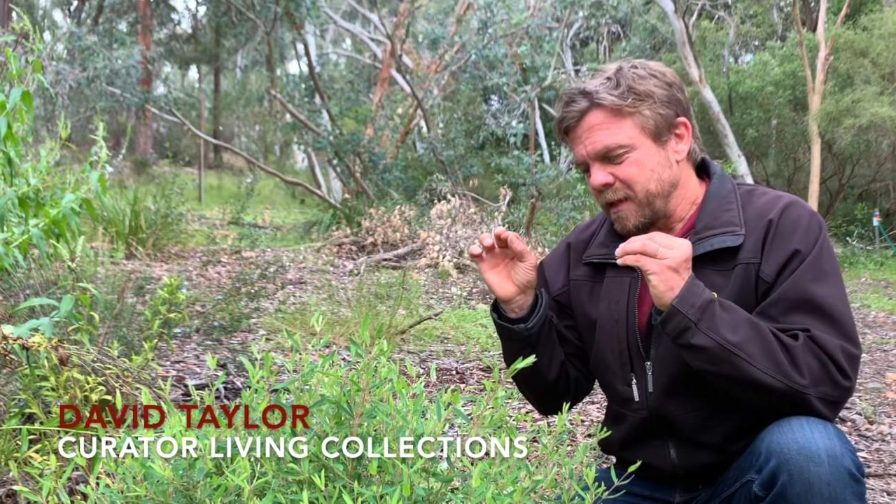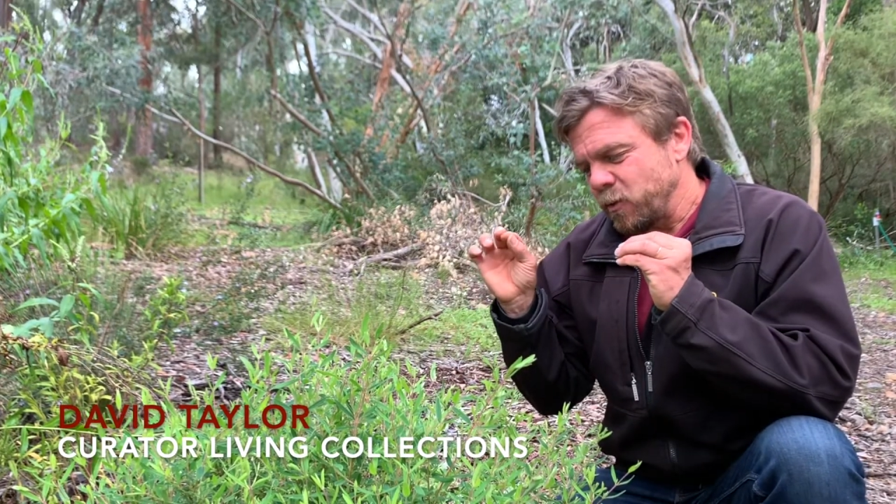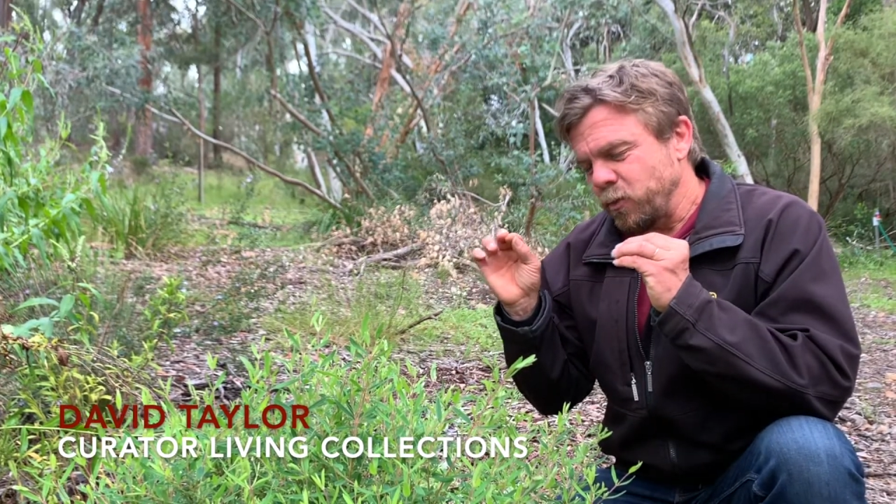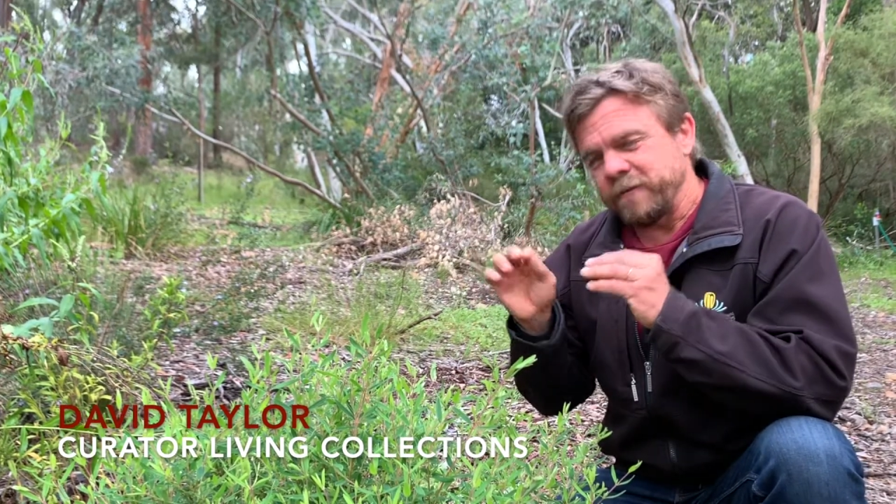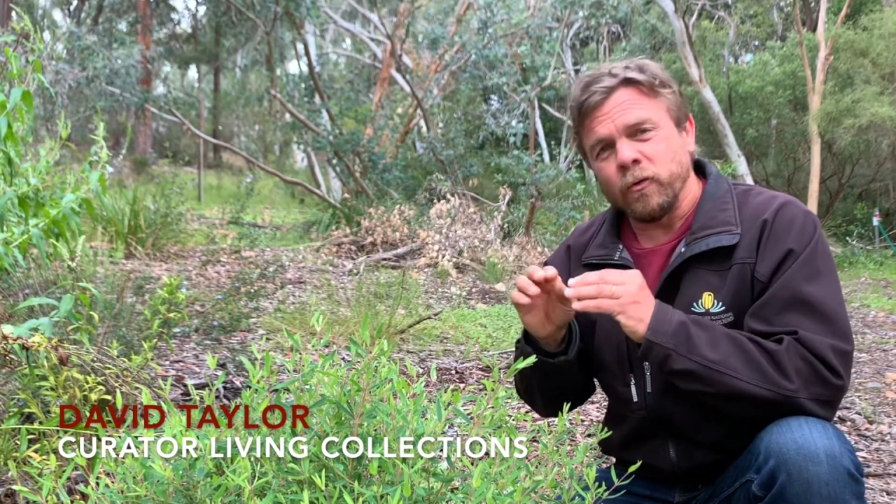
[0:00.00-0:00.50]

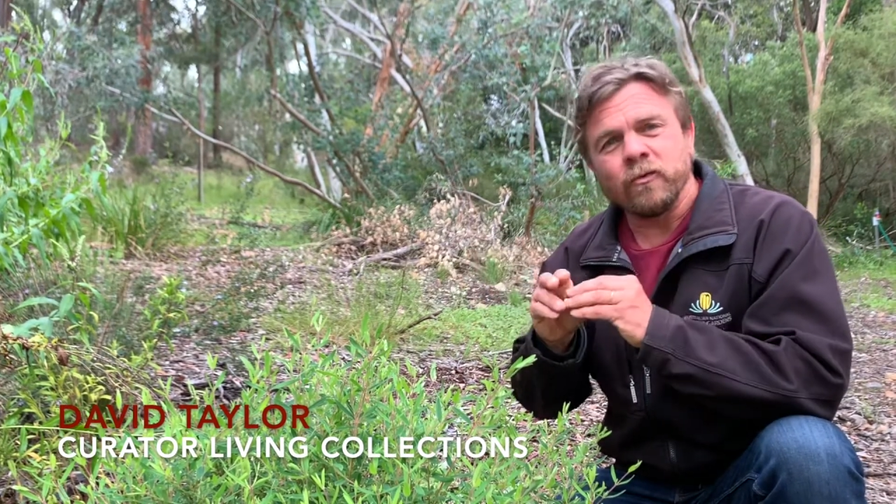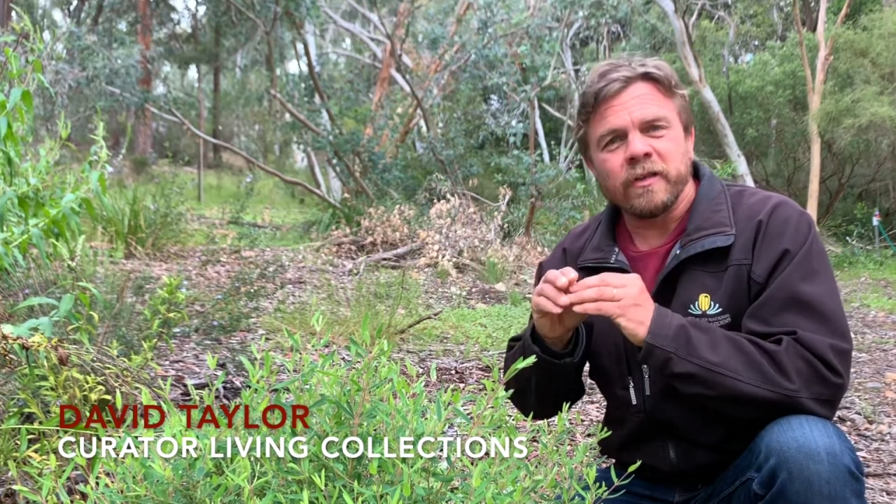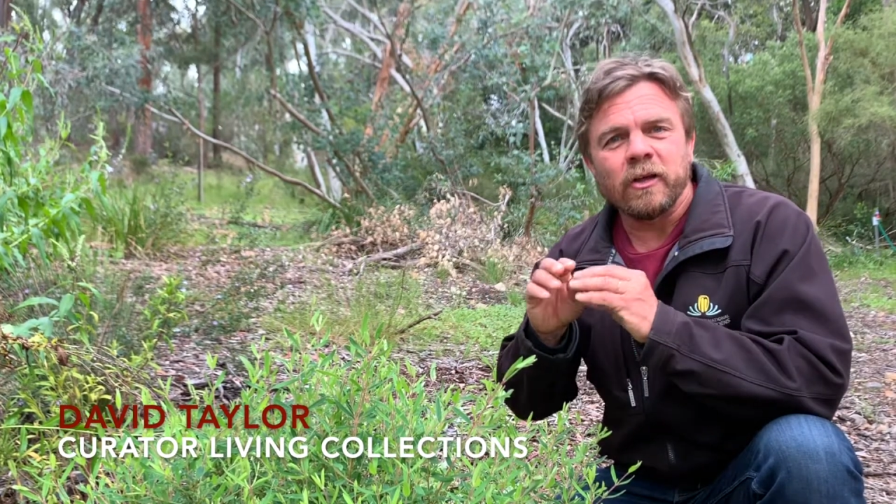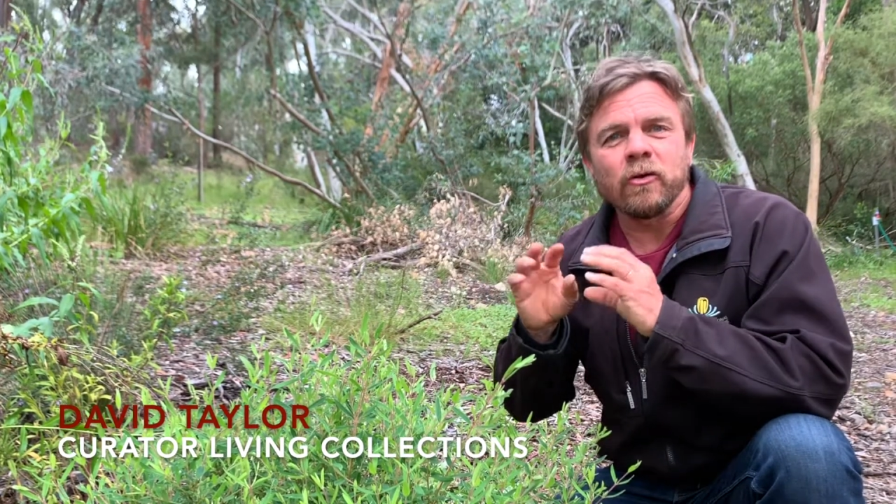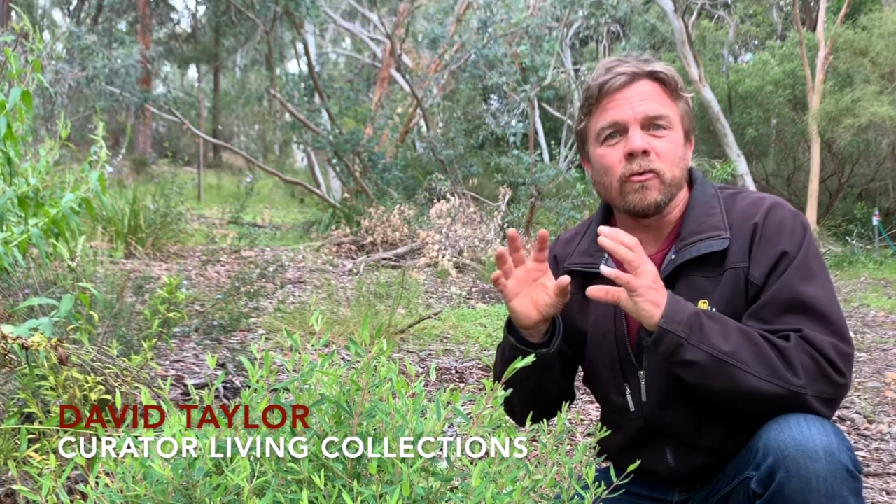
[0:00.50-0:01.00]
We've
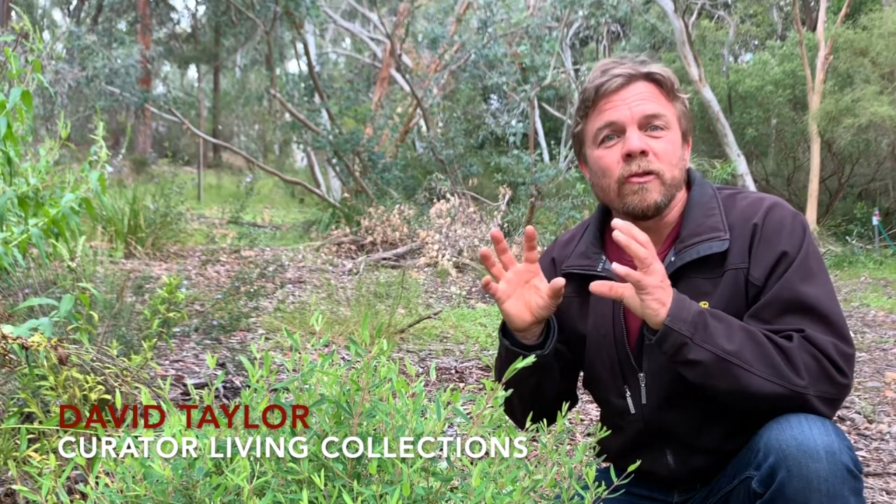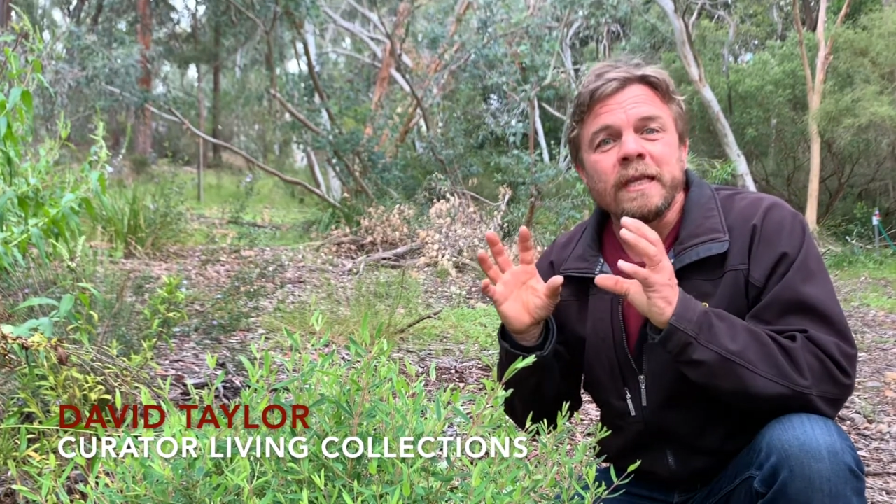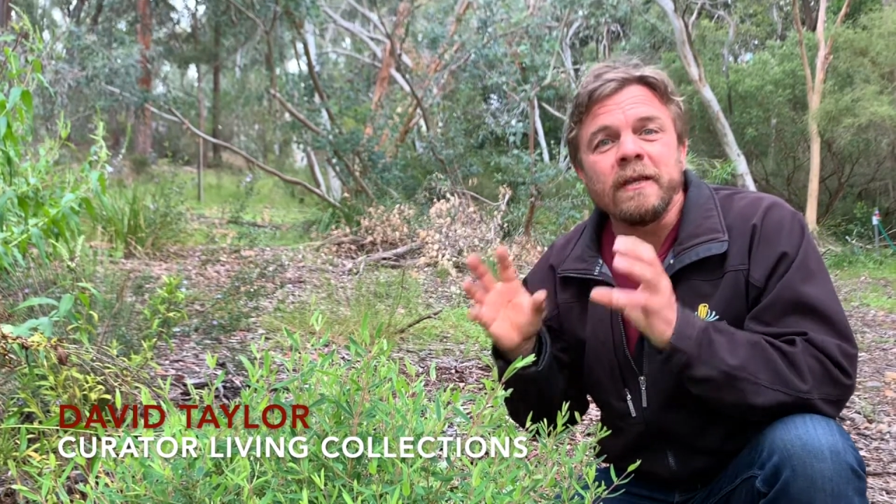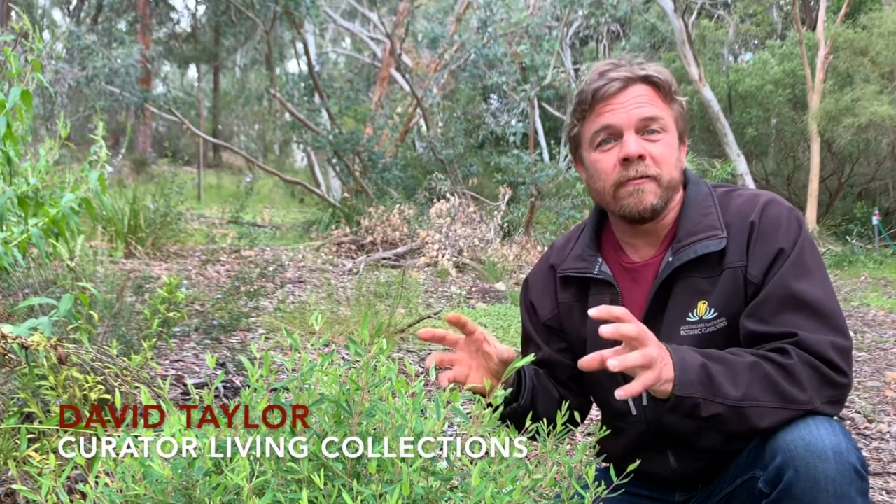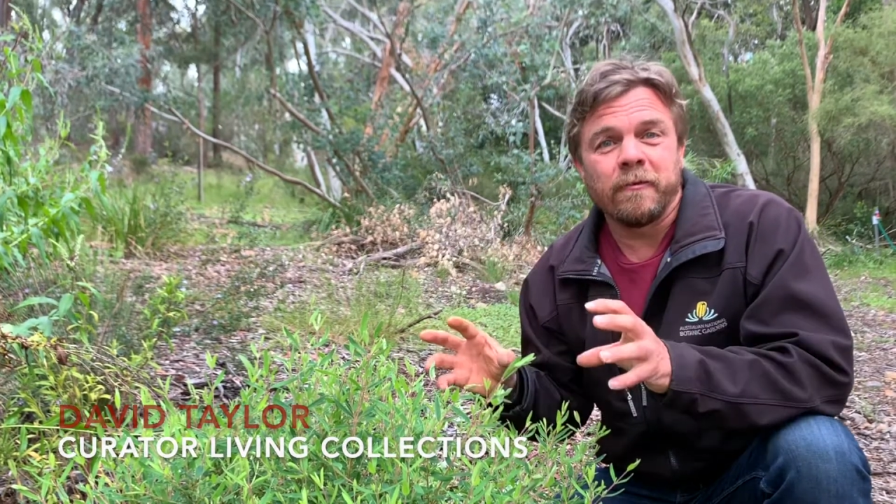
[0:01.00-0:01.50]
also got all the
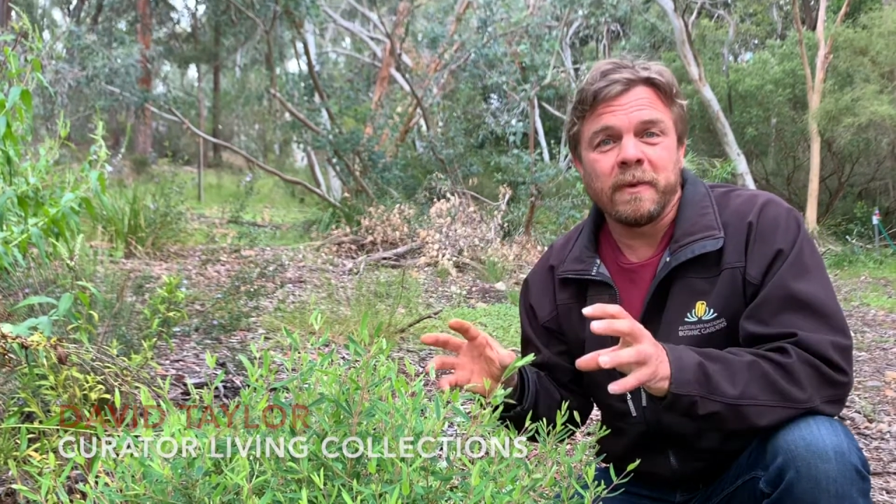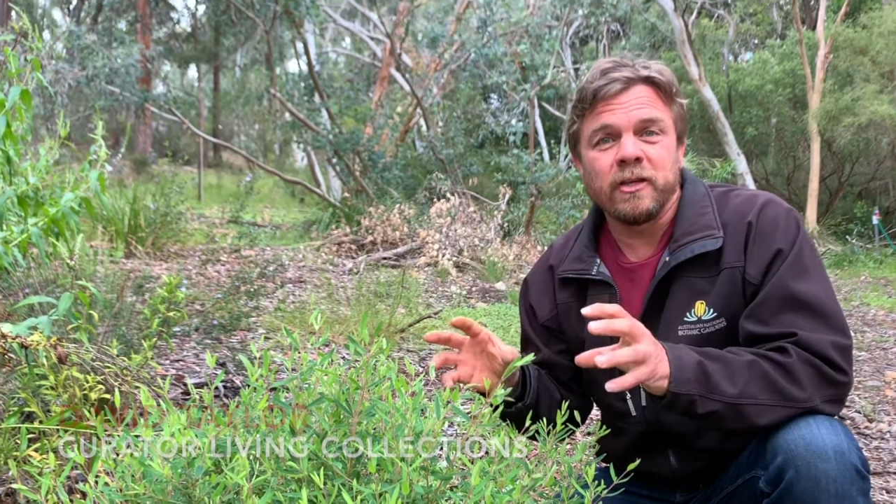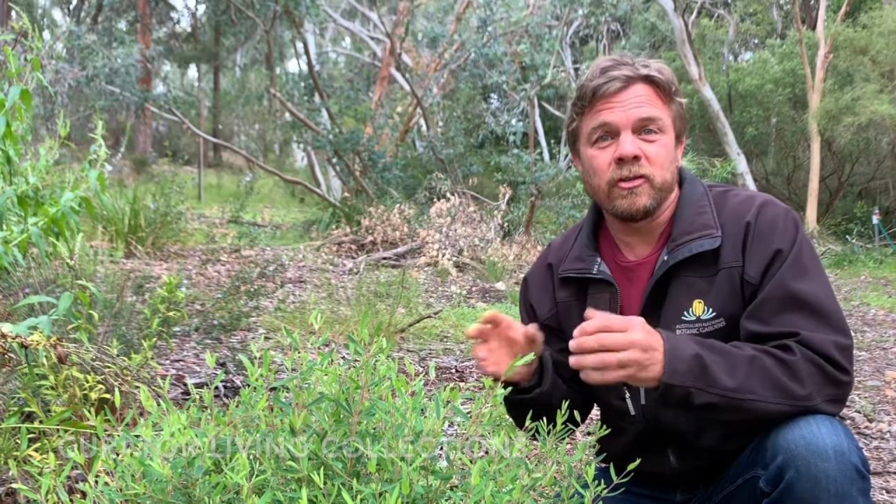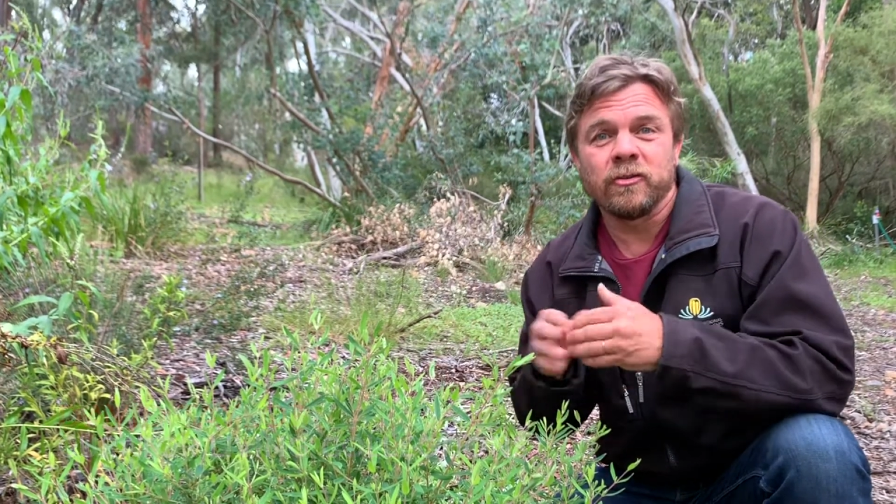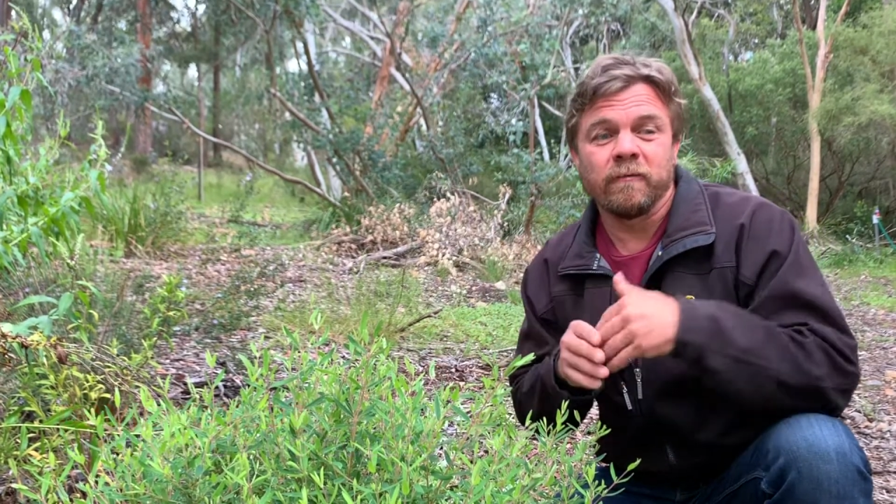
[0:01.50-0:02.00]

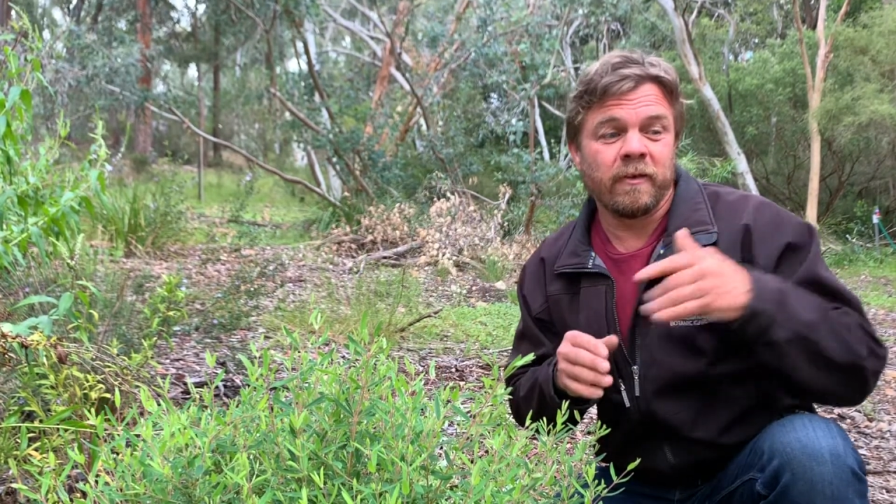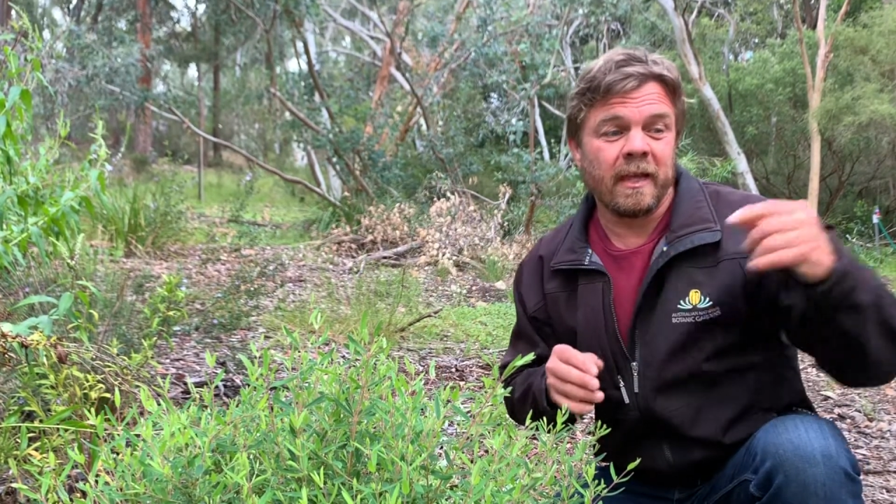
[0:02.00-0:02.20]
information of